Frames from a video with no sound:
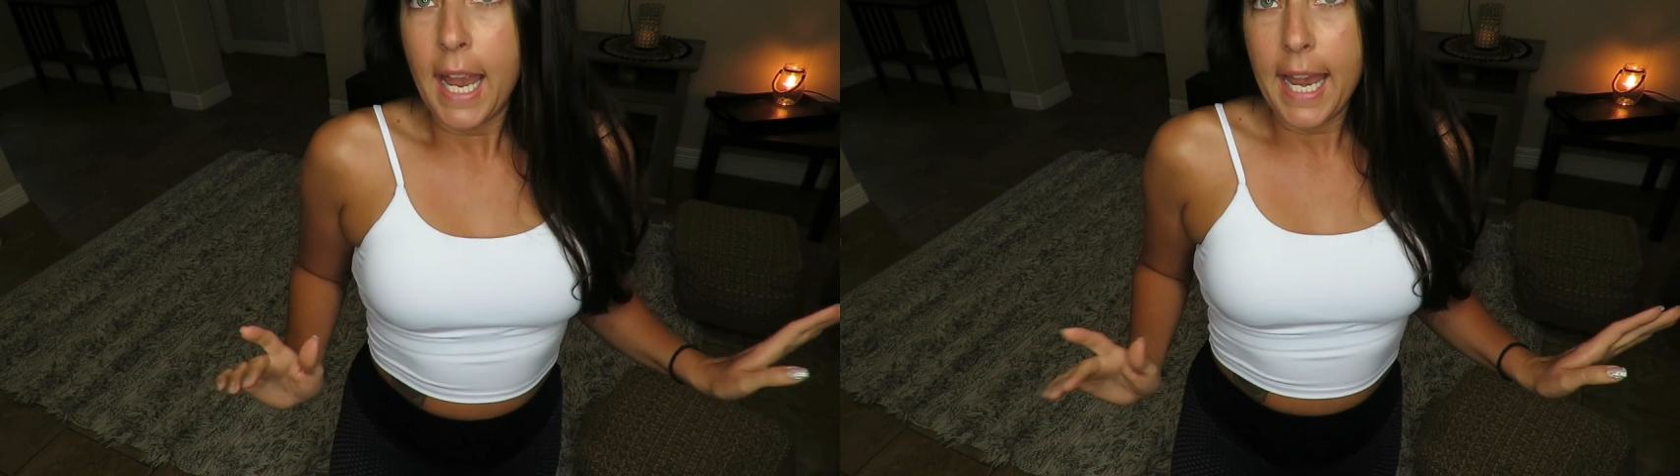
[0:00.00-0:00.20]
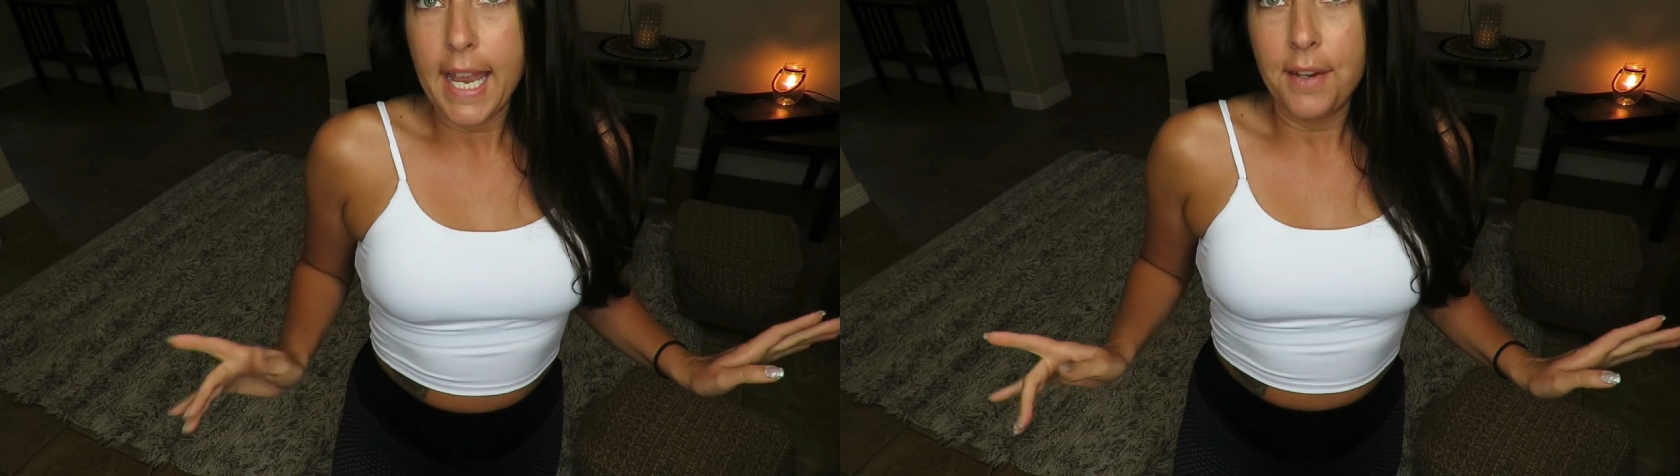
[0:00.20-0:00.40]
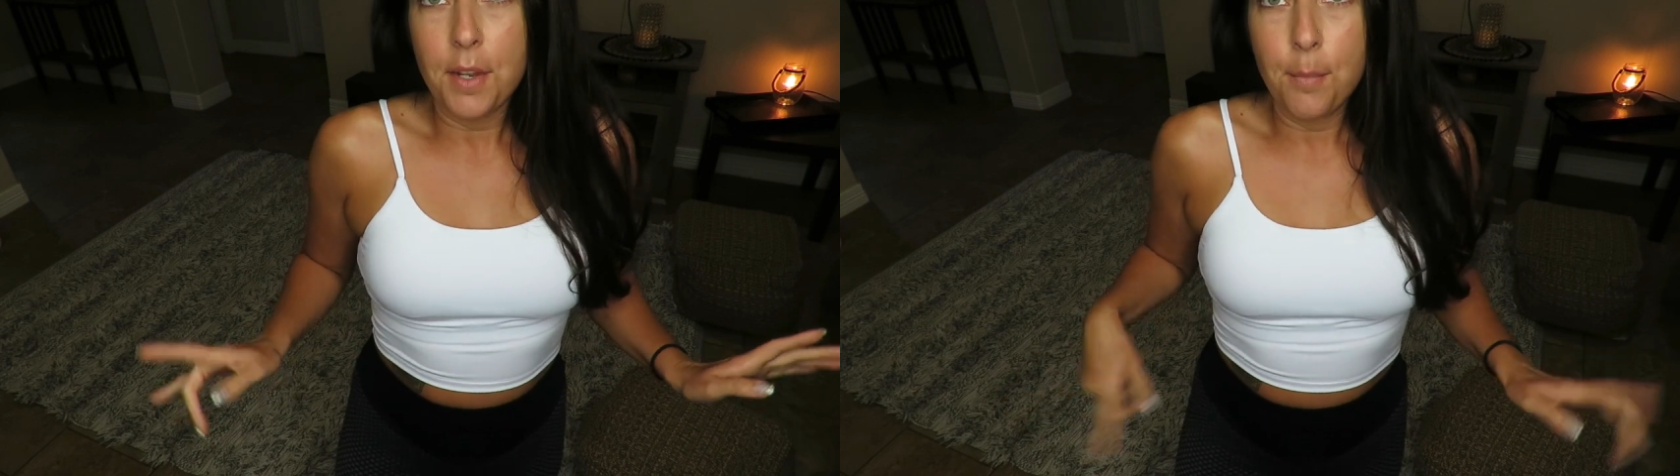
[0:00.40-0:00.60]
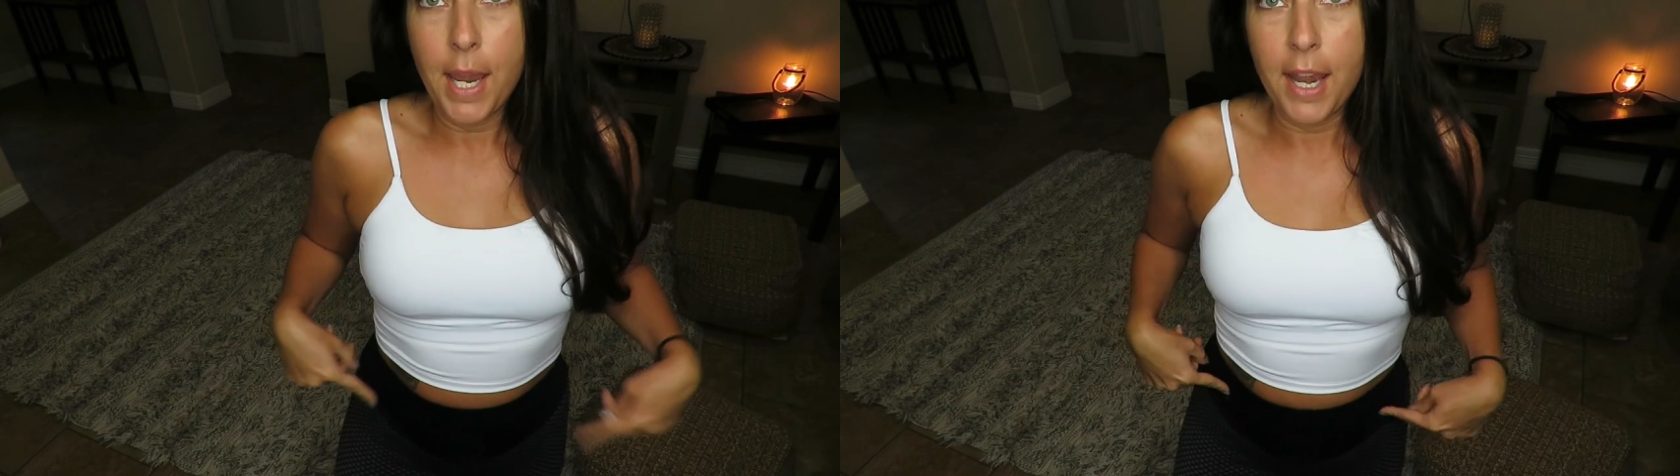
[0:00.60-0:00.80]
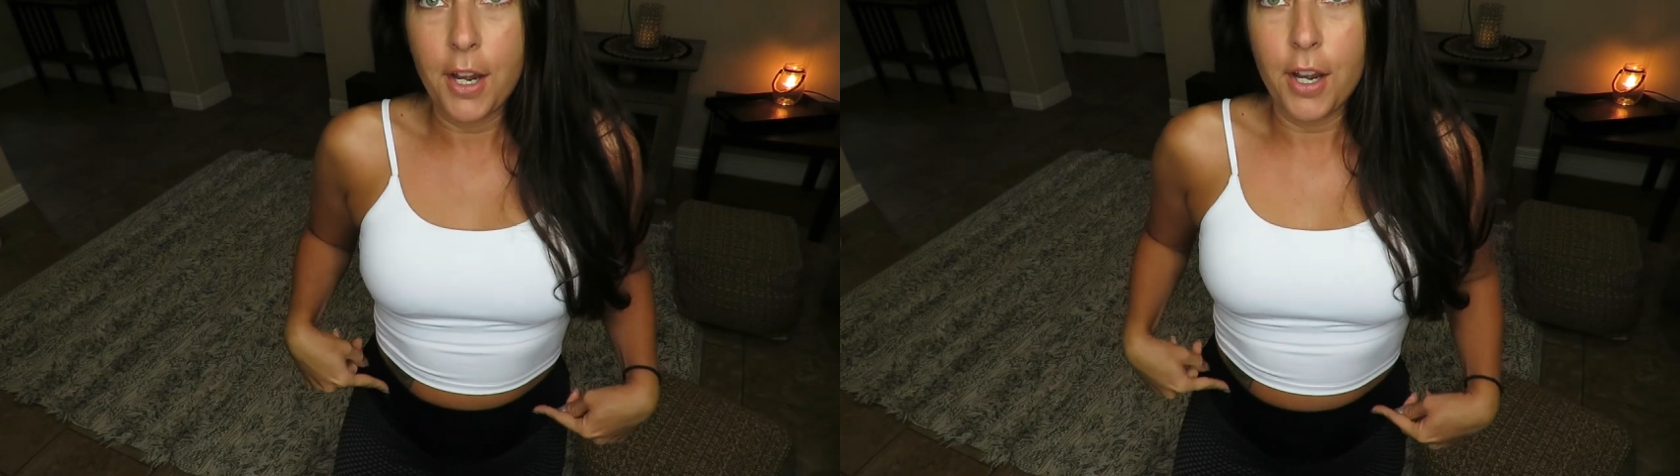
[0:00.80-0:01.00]
And a
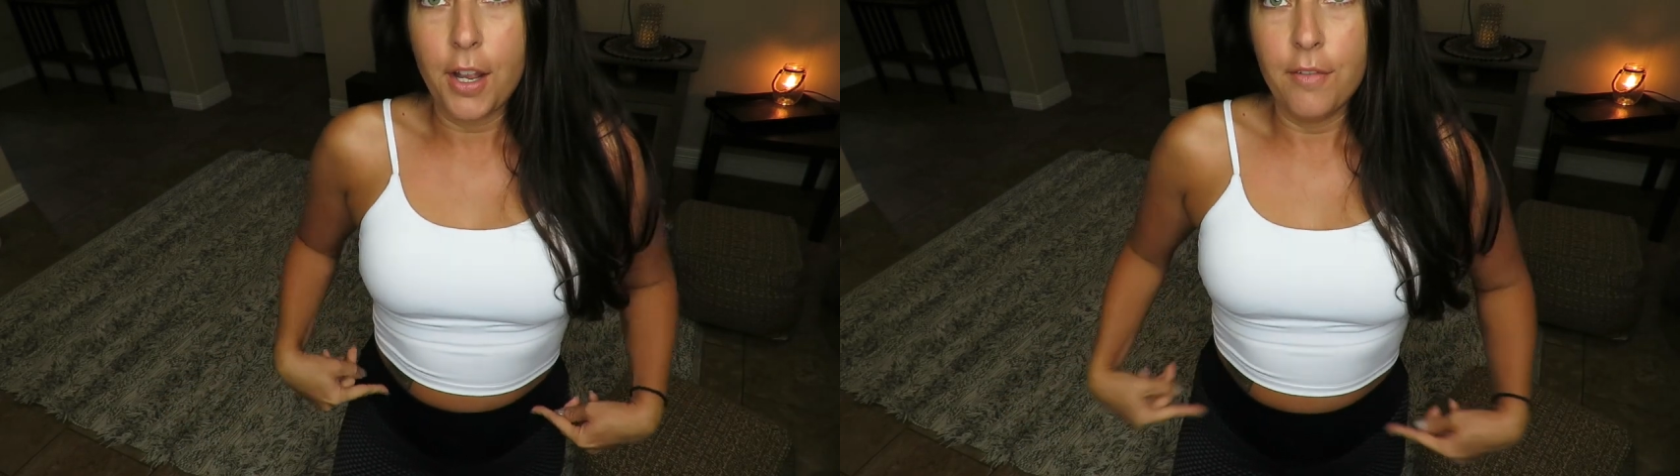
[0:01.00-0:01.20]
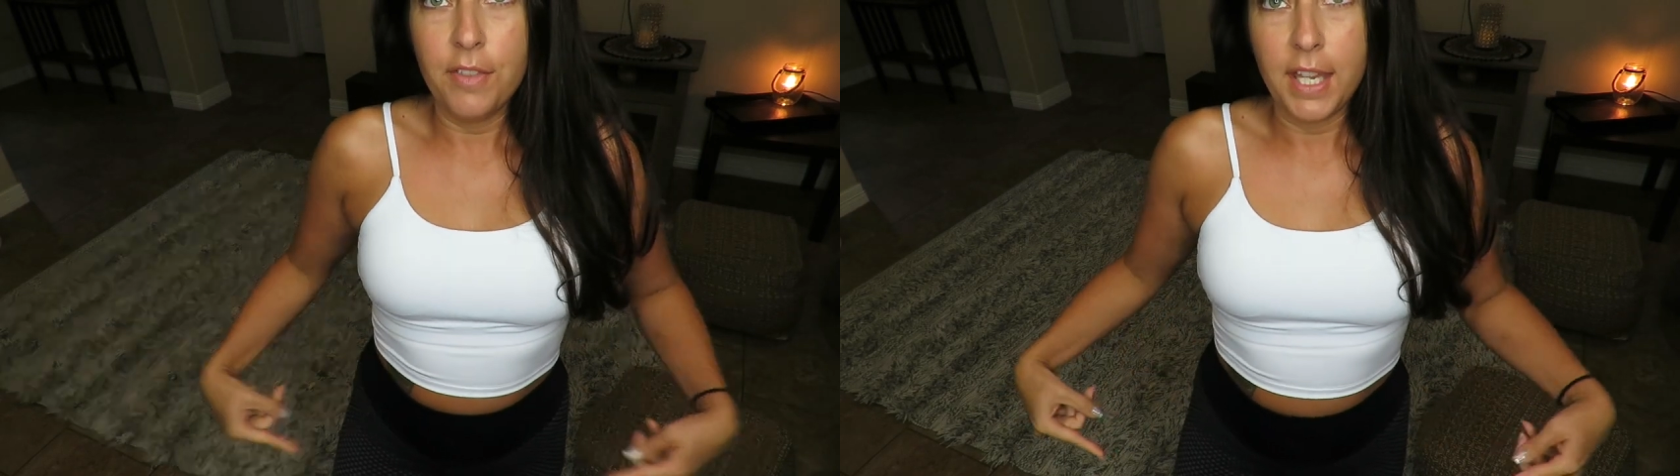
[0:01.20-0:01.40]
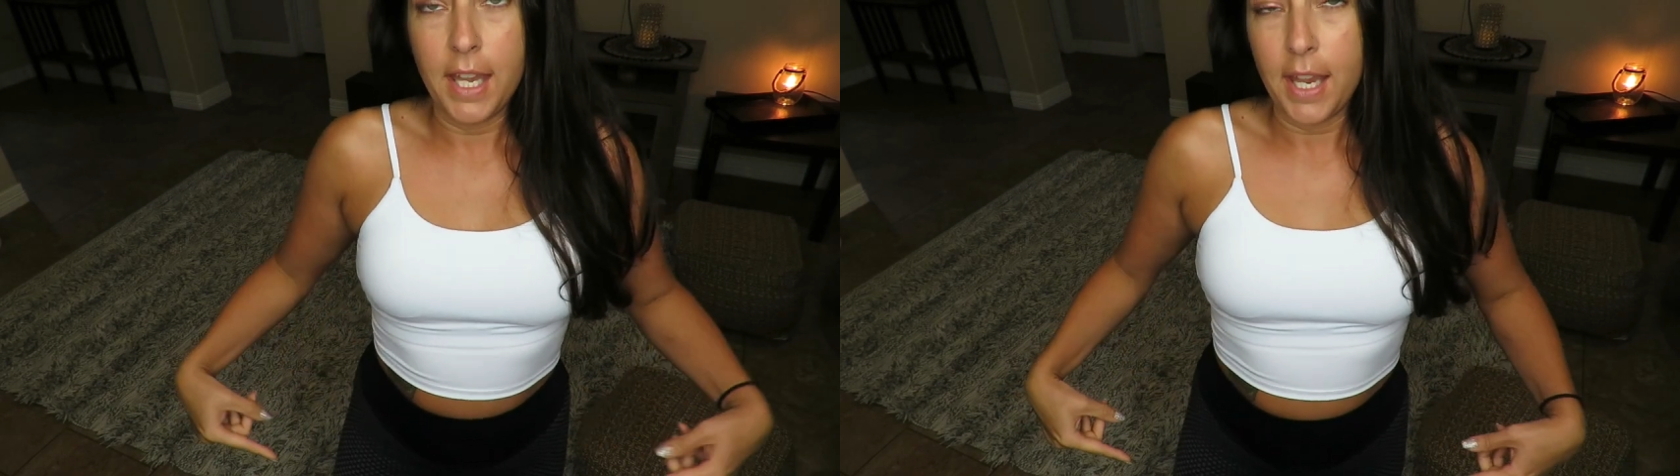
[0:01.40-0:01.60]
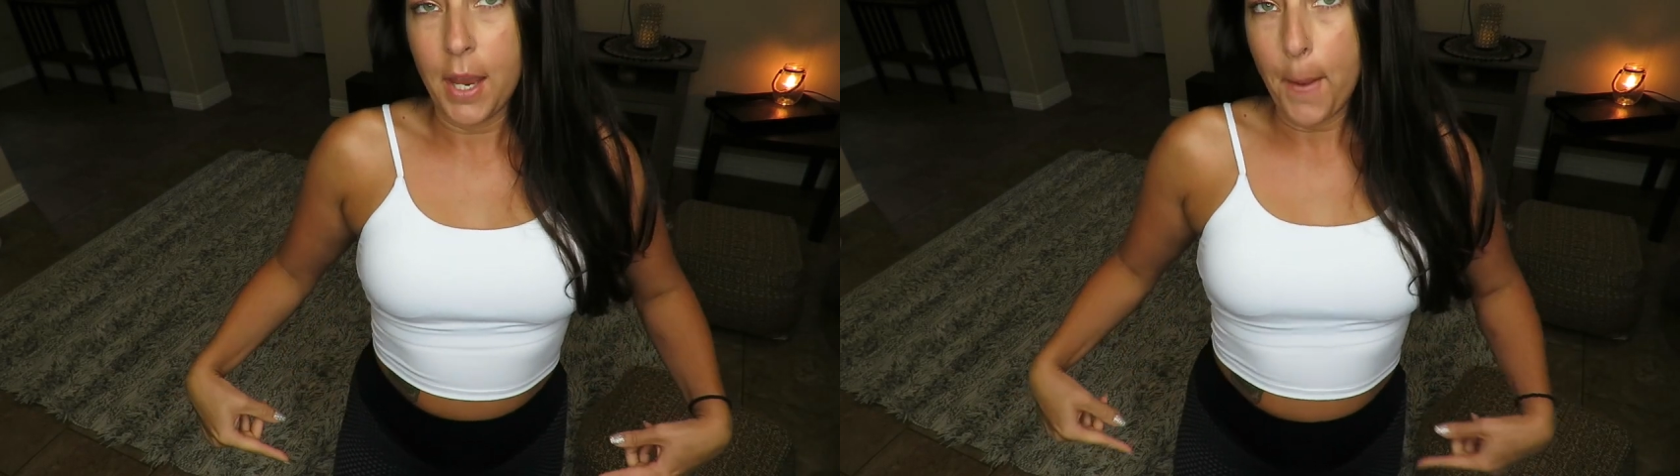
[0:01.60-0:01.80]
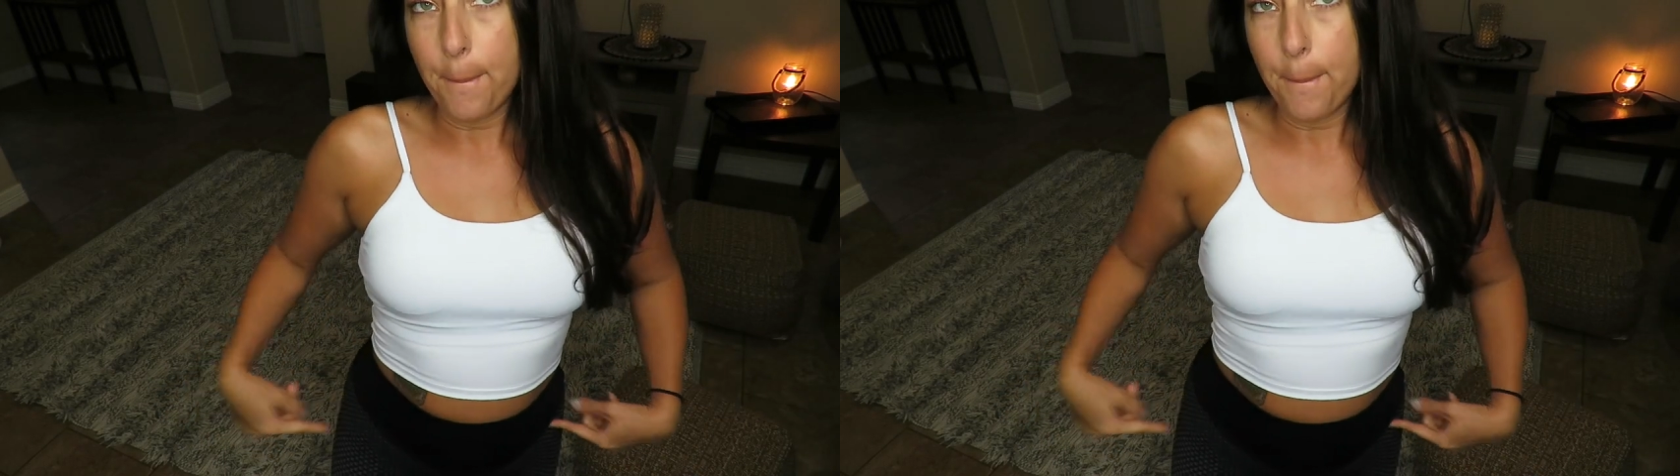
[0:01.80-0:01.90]
pair of the